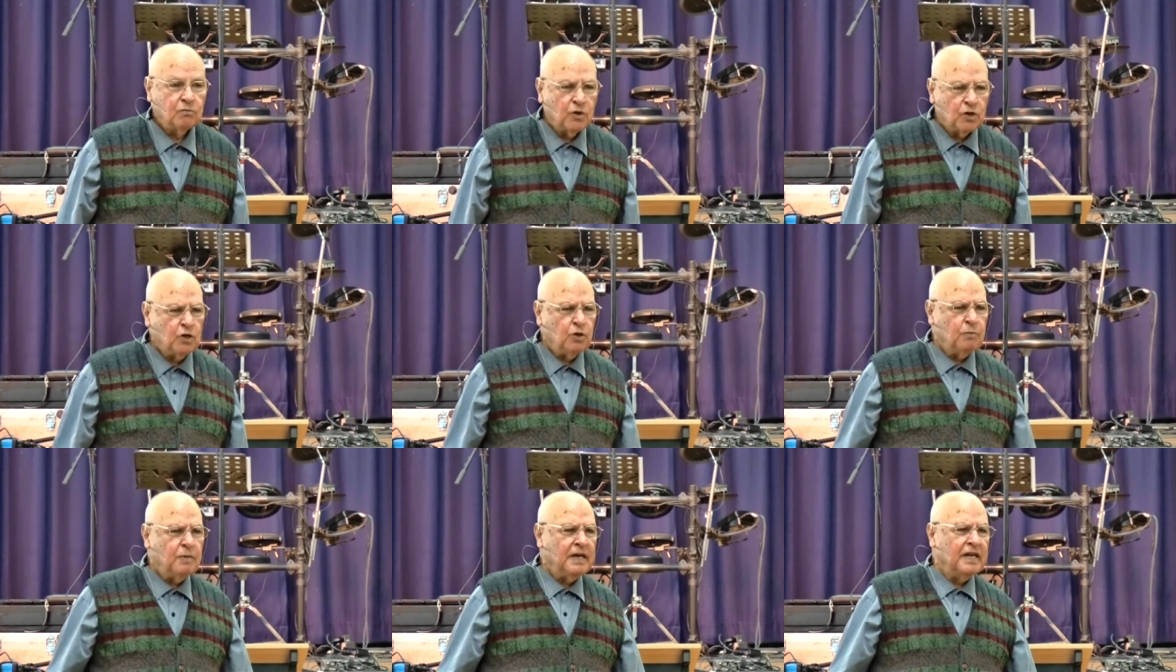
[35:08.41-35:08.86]

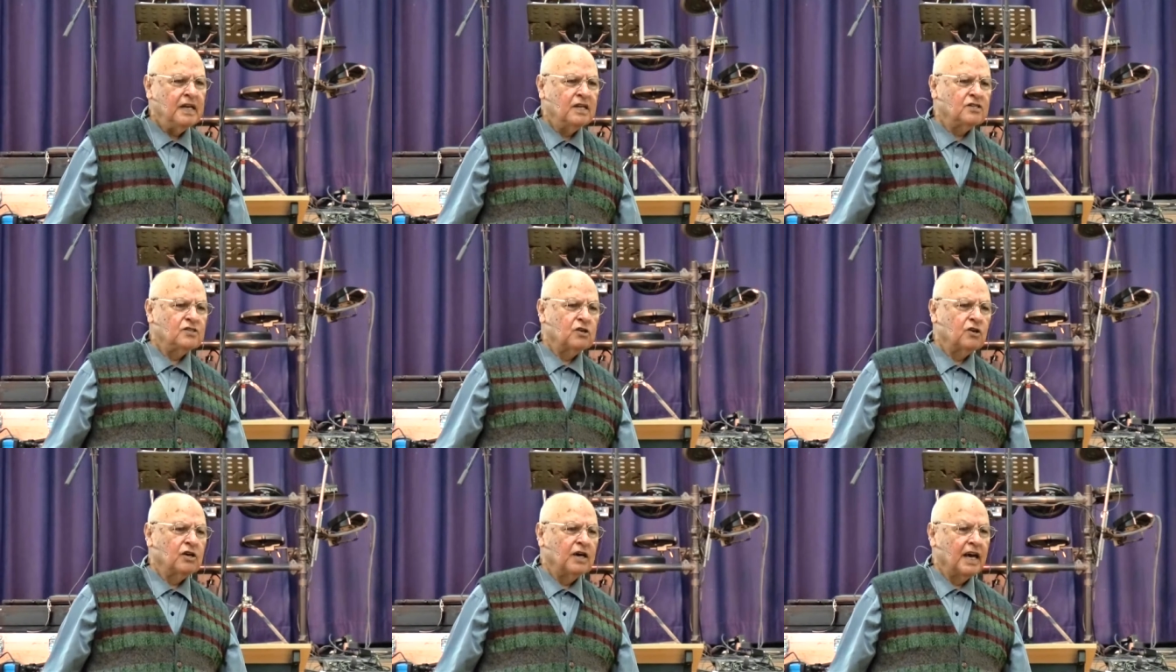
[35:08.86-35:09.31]
What do you mean
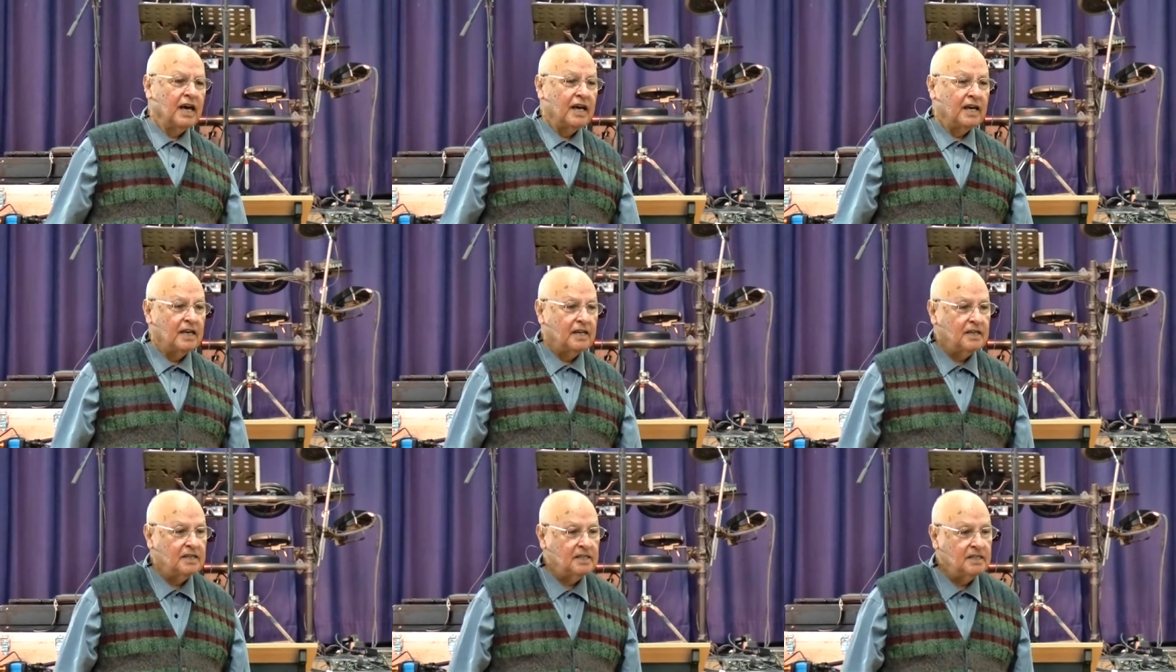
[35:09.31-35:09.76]
it's
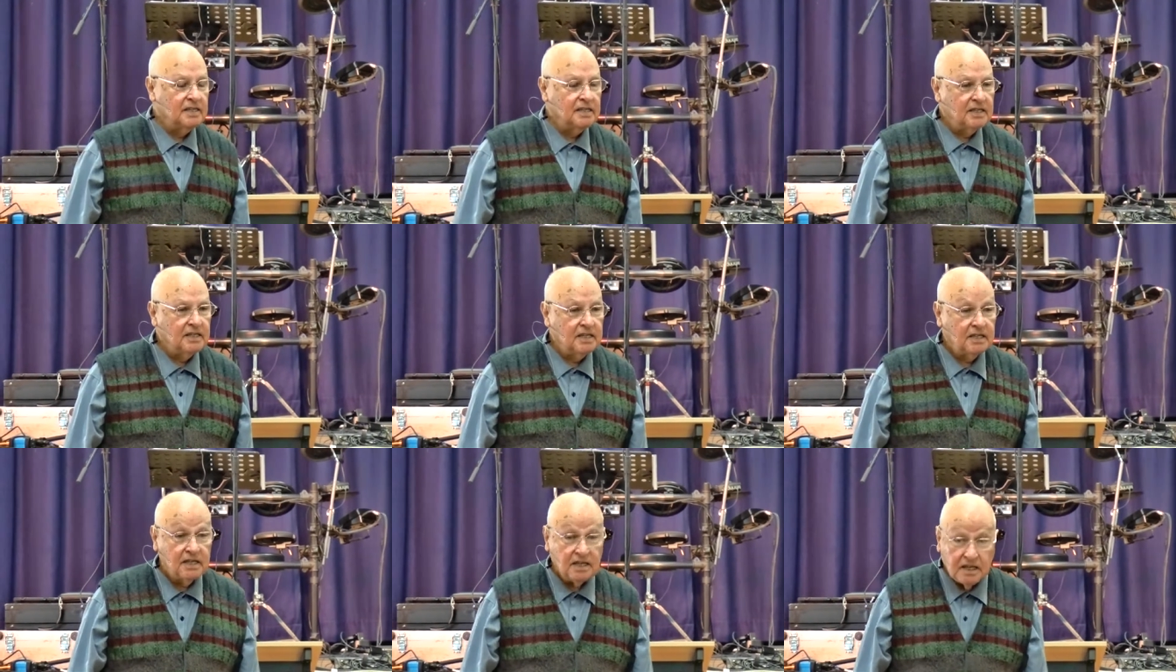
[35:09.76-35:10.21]
okay?
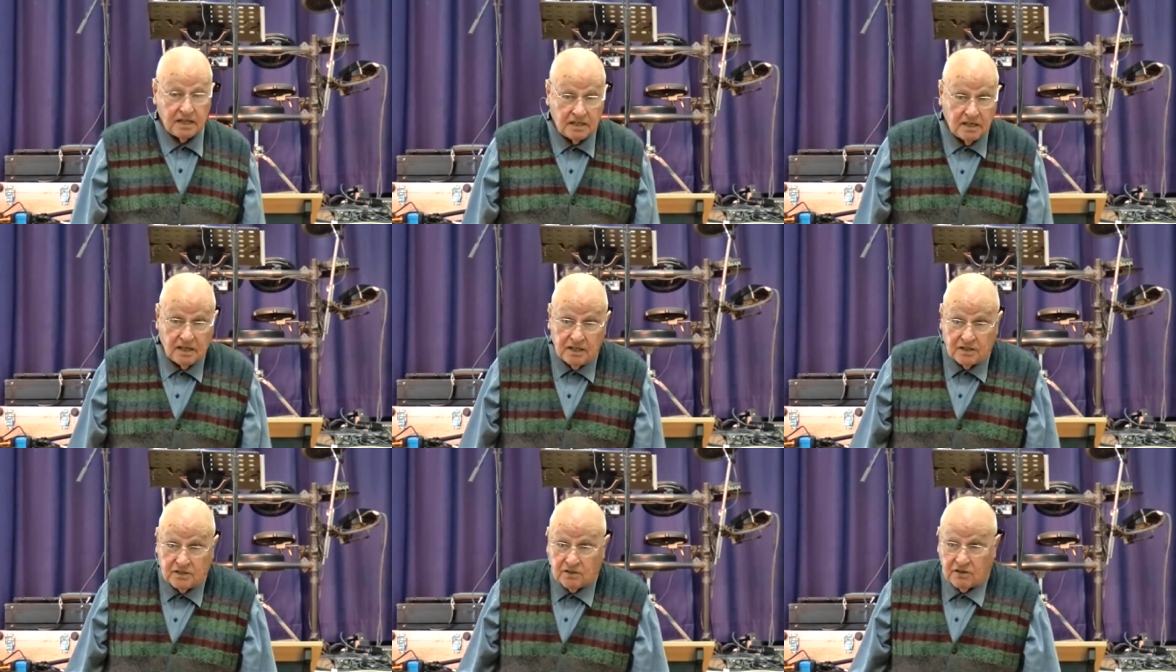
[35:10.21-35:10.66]

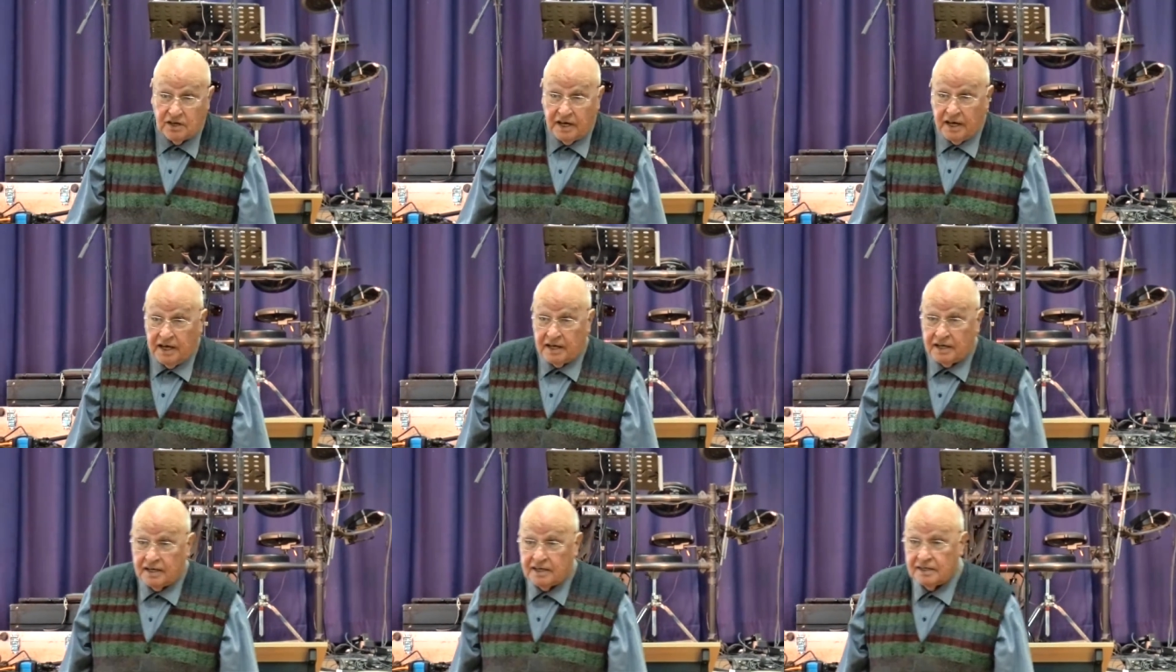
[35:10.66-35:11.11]
It's
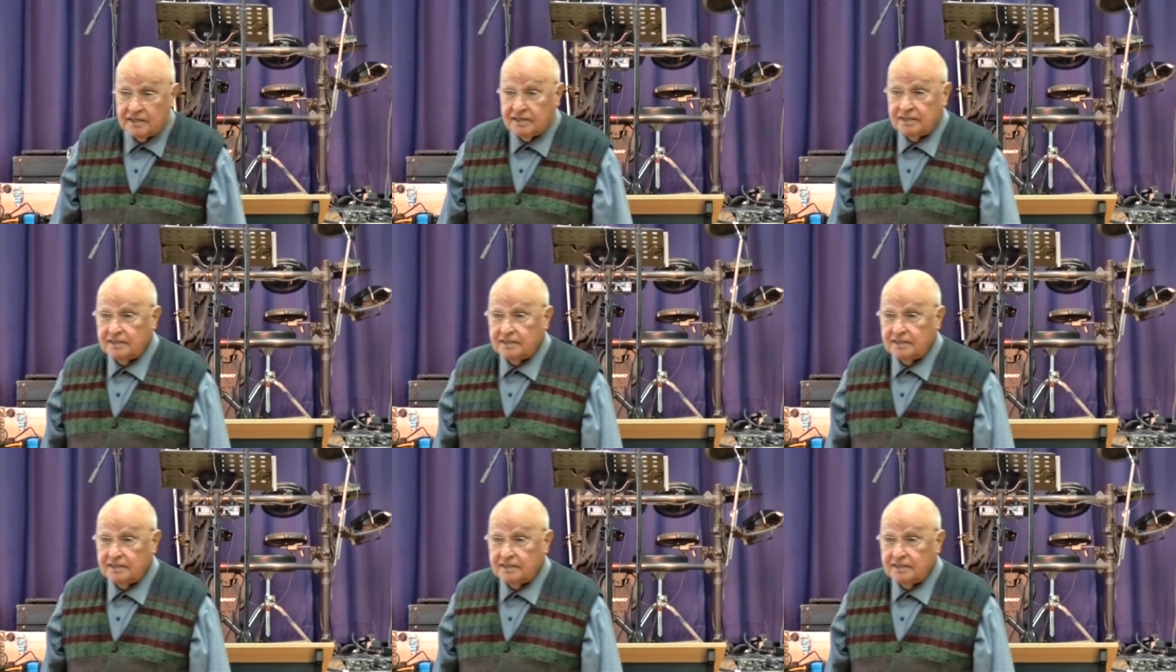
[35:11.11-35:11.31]
okay.